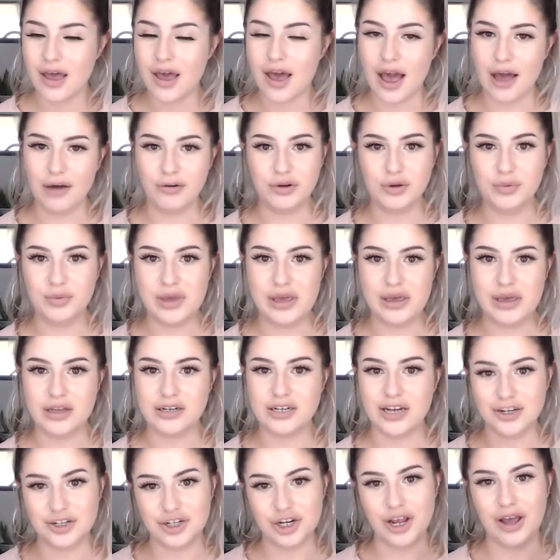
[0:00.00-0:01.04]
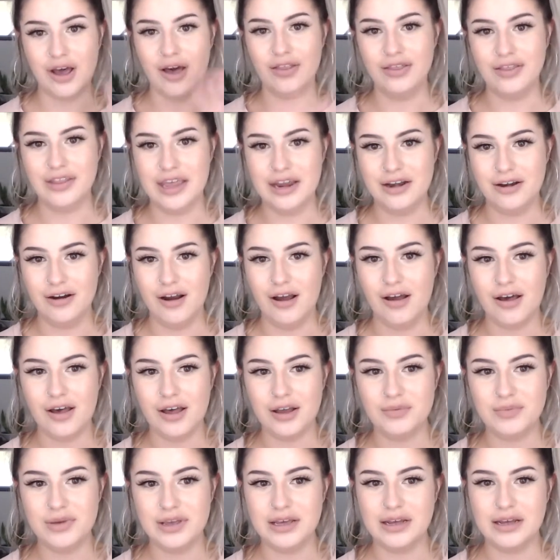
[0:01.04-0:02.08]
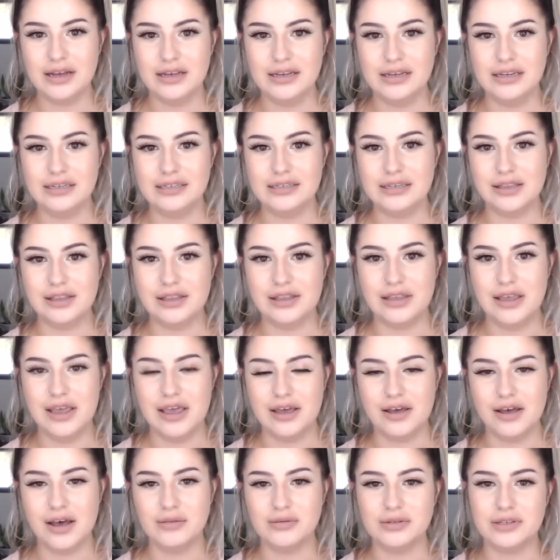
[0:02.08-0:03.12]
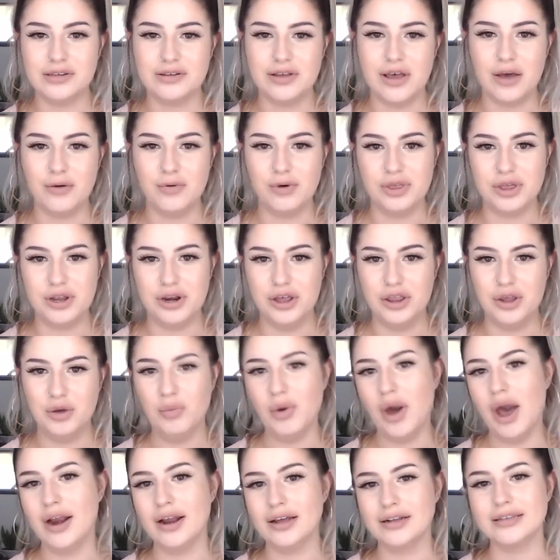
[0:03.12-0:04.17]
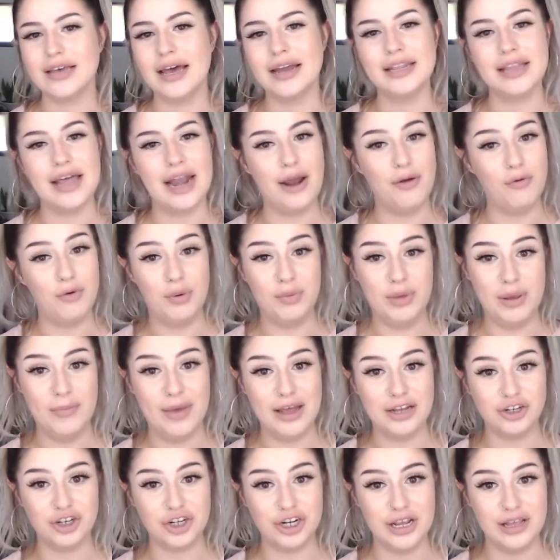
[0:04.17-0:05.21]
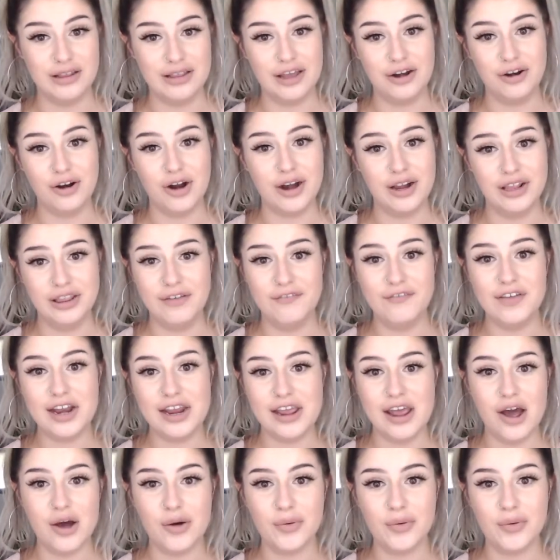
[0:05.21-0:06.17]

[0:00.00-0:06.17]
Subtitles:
I will be touching on later on because it comes along with another product line that I will be mentioning later on in the video.